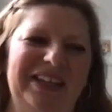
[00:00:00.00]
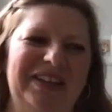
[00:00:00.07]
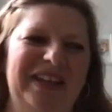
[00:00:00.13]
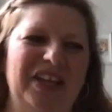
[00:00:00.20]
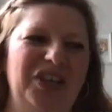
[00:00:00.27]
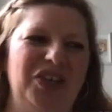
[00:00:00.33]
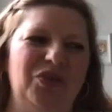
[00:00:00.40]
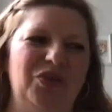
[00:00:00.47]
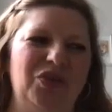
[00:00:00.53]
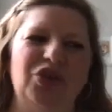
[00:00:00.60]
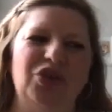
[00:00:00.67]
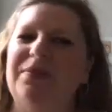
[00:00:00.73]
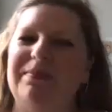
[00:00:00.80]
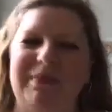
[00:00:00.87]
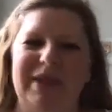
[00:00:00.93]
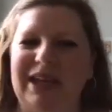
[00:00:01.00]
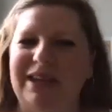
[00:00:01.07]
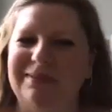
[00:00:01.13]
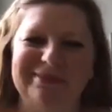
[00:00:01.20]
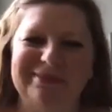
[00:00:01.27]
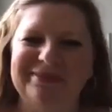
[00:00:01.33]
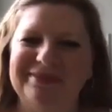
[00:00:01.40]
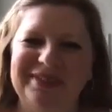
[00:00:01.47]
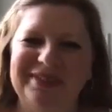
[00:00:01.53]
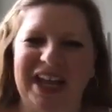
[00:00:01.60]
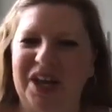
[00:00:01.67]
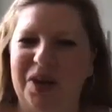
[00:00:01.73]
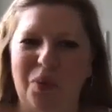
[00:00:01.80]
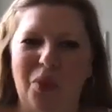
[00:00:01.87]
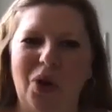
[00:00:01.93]
that you couldn't meet
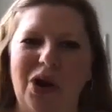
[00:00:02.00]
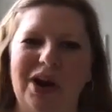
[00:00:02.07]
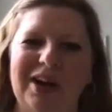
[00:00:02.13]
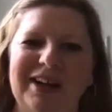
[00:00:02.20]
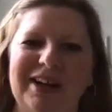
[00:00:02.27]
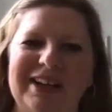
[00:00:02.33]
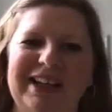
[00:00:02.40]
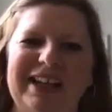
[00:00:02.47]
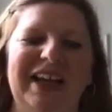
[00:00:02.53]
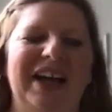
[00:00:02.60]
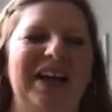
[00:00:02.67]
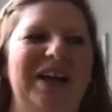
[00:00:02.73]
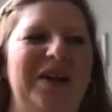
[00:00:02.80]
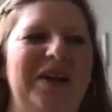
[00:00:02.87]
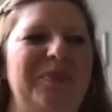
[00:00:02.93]
anymore. Yeah.